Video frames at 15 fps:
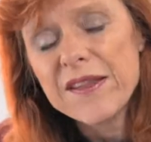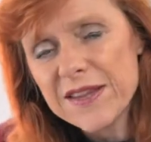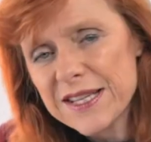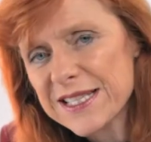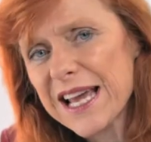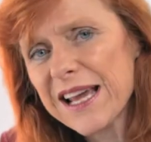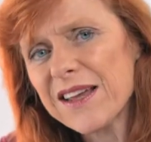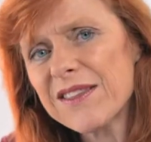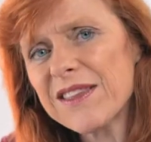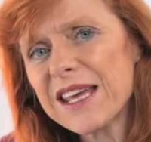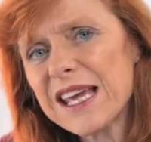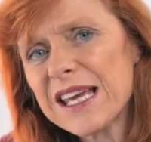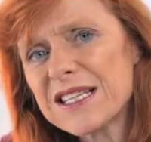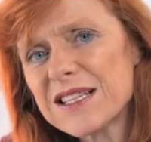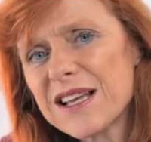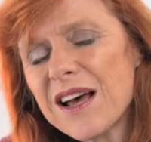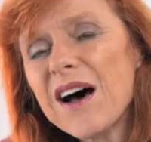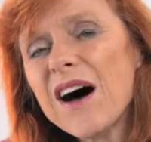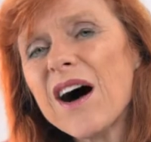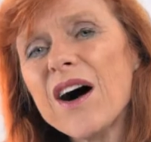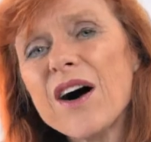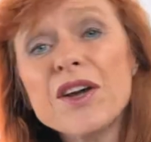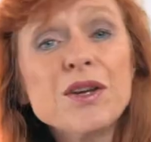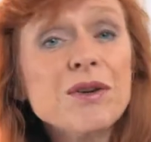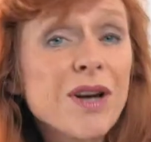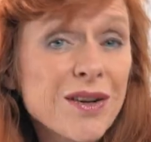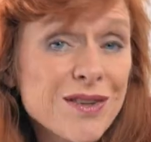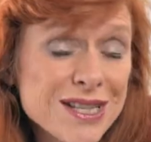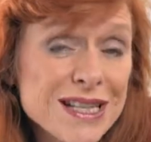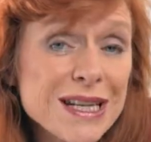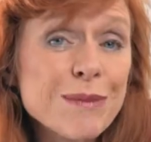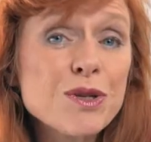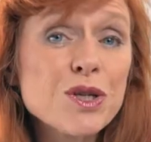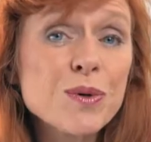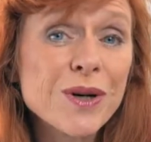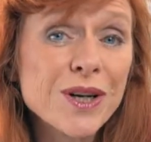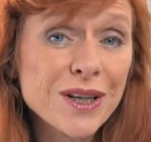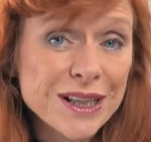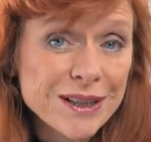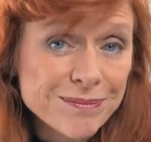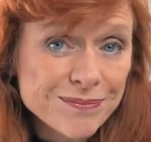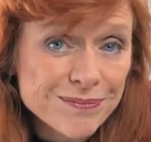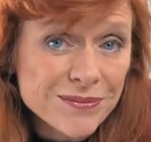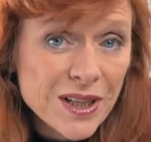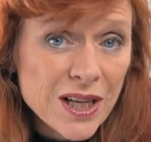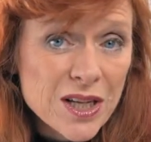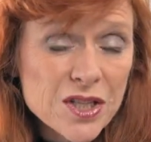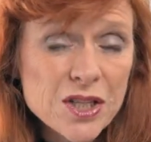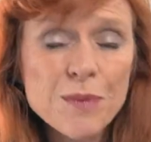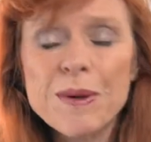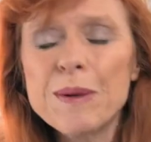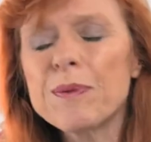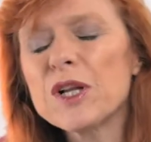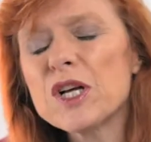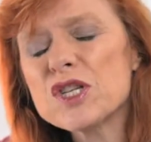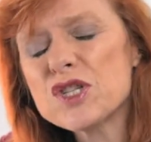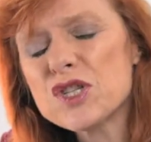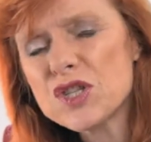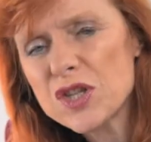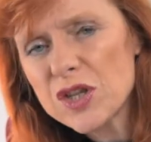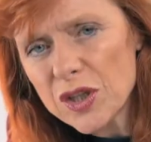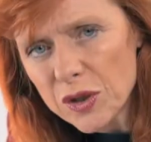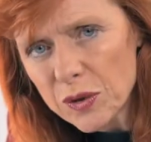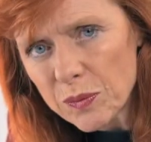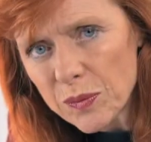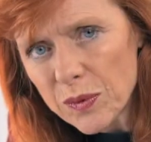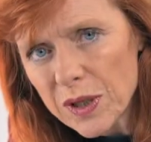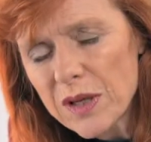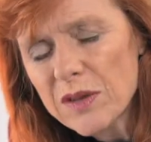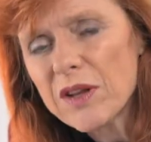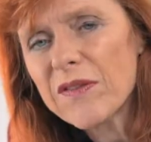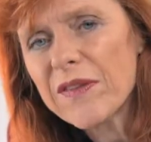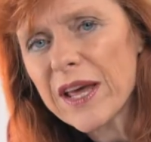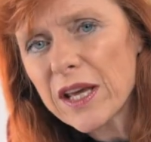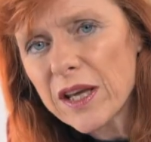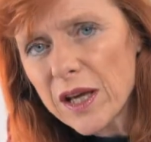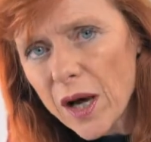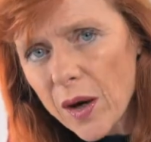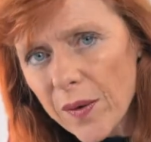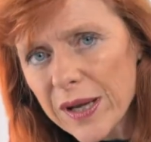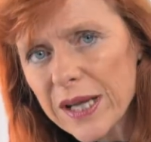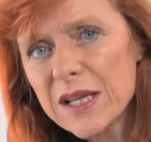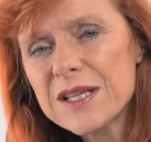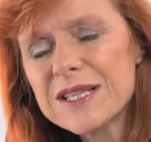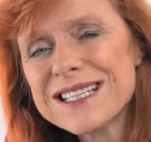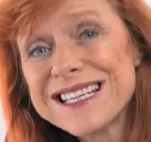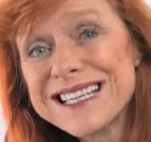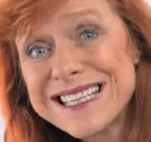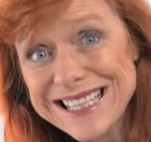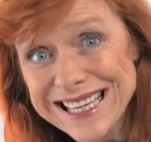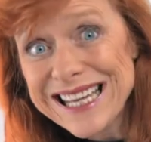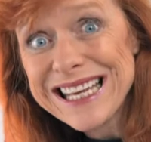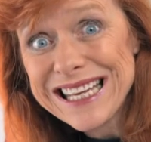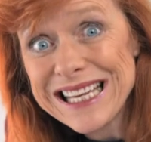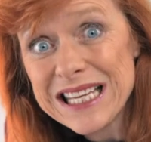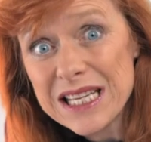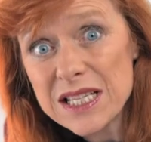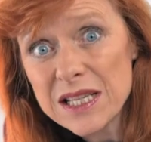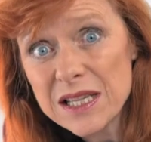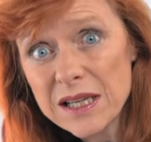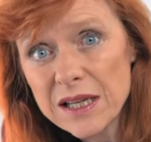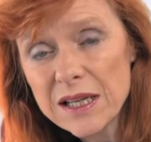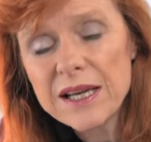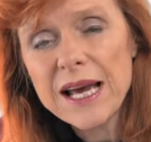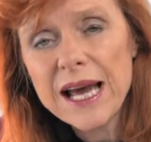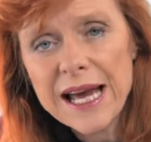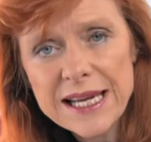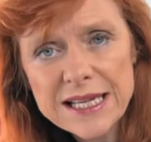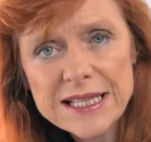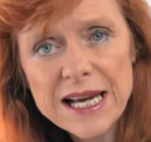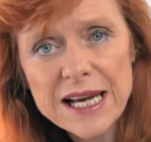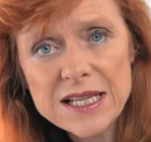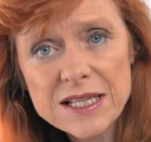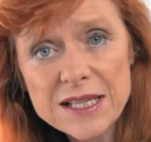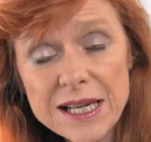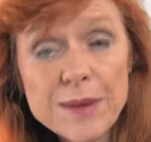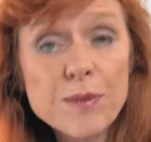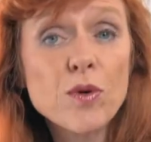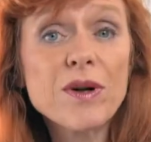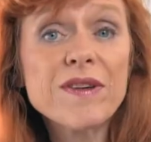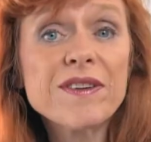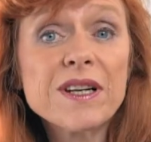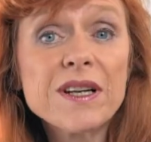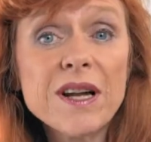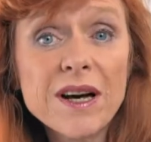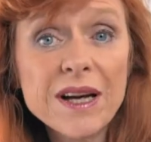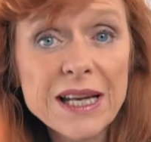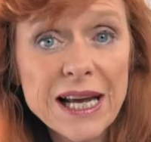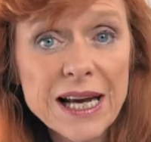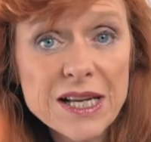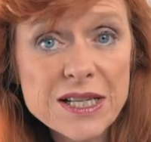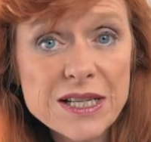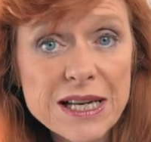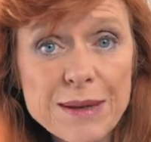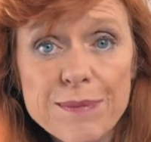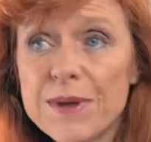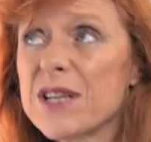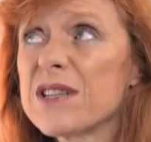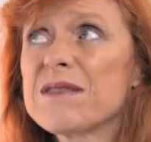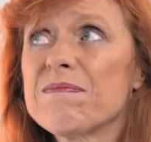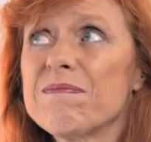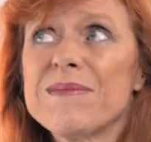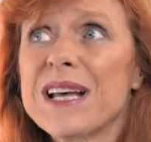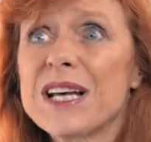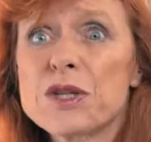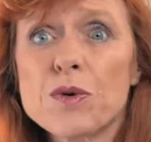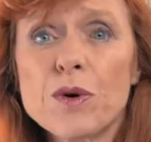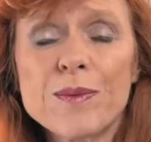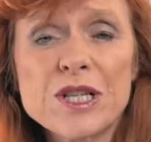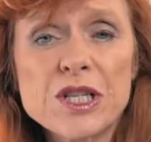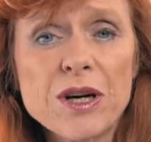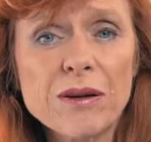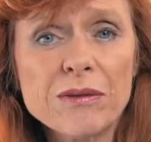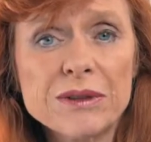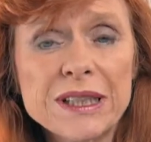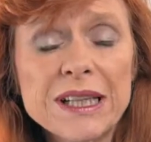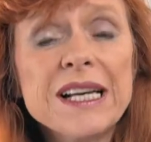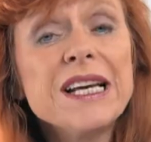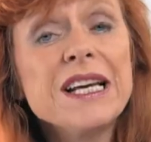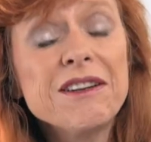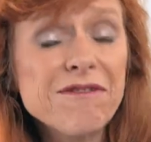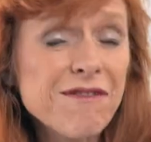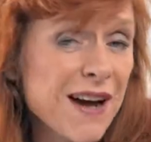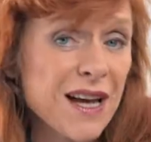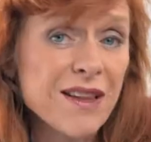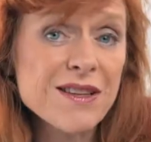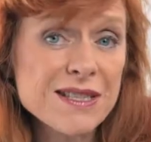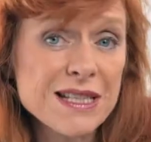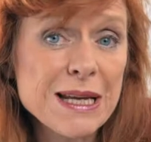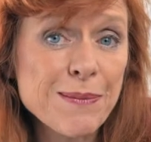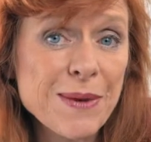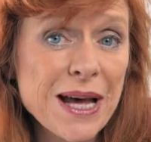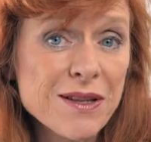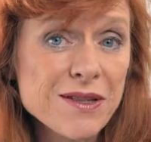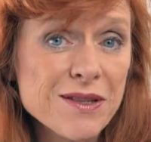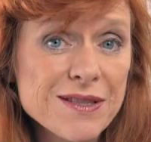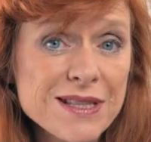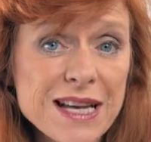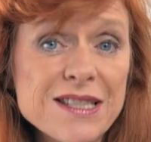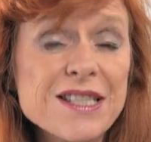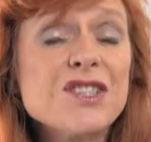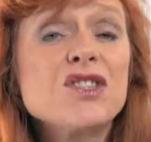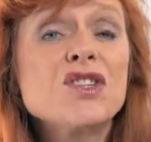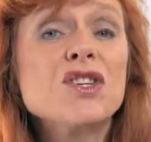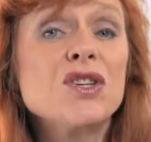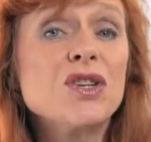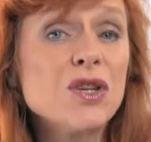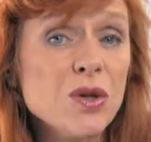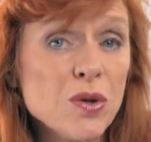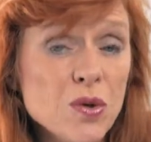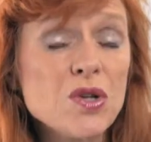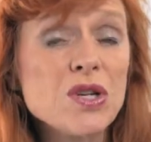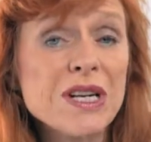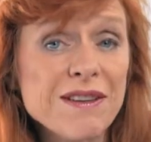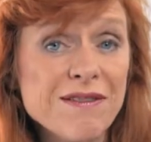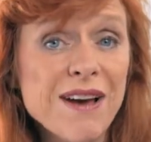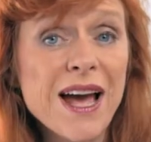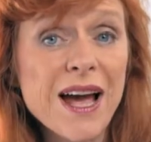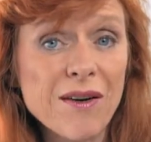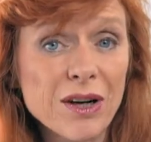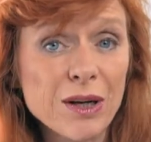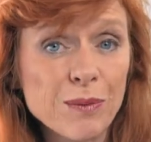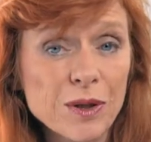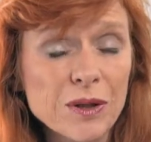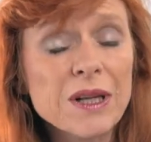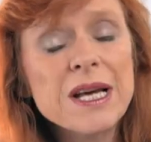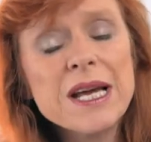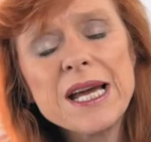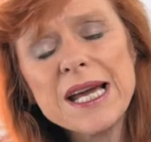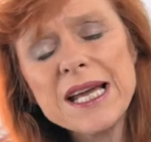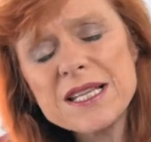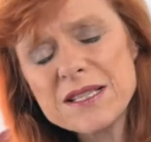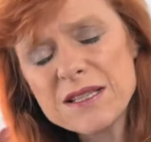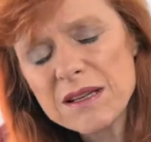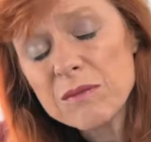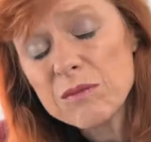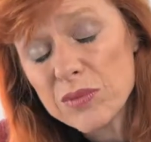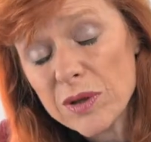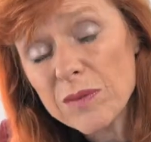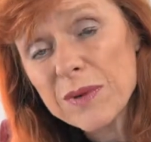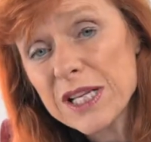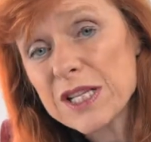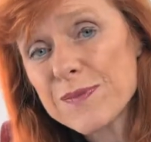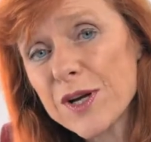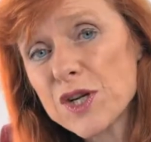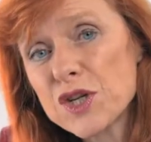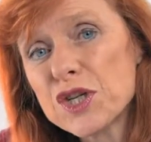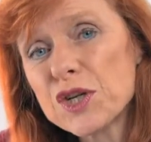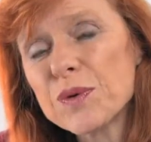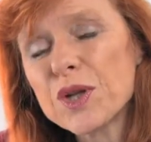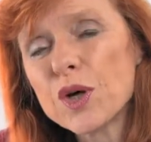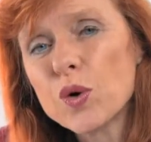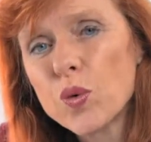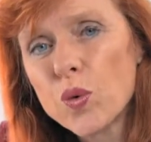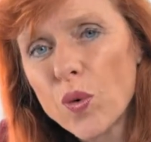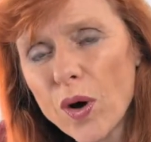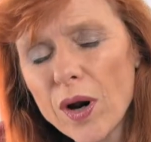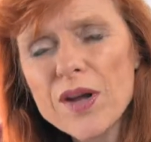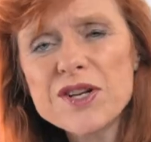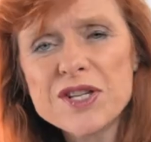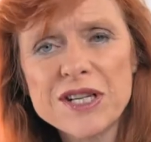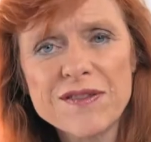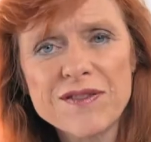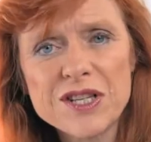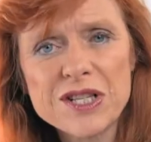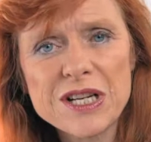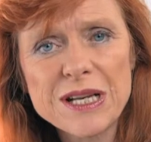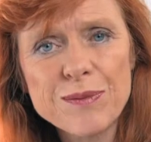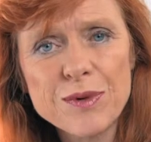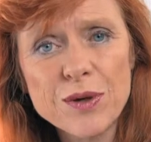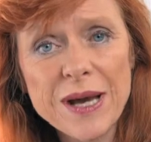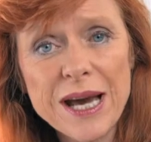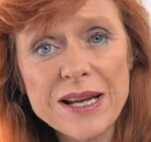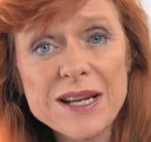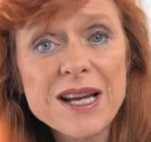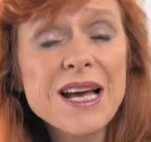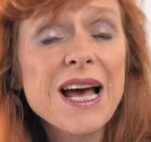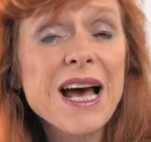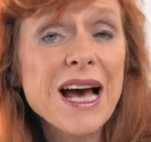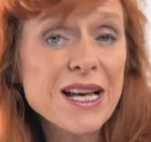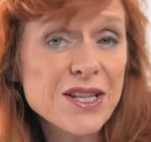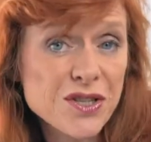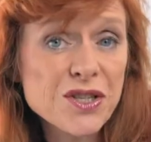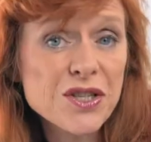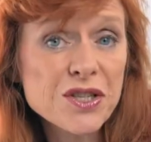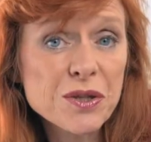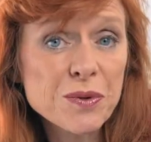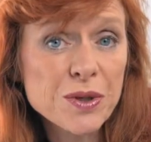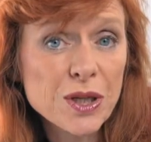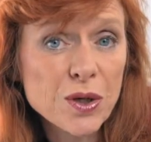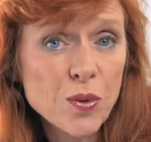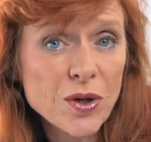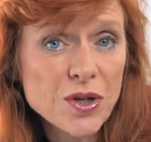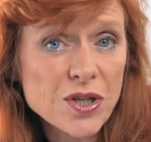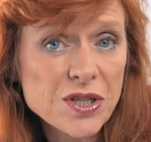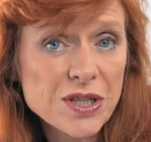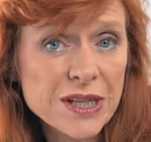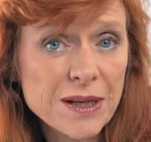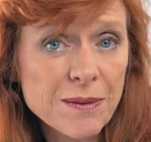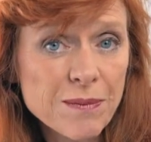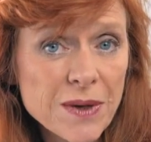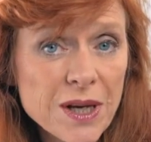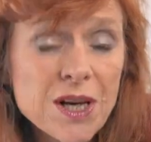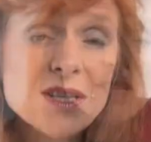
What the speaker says: The second thing is, are you going to sleep too early? So people assume that they're going to need 8 hours sleep or even 9 hours sleep because that's what we're told. In fact, the Sleep Council says it's hugely variable. It's probably as much to do with the quality of the sleep you get as to do with the quantity.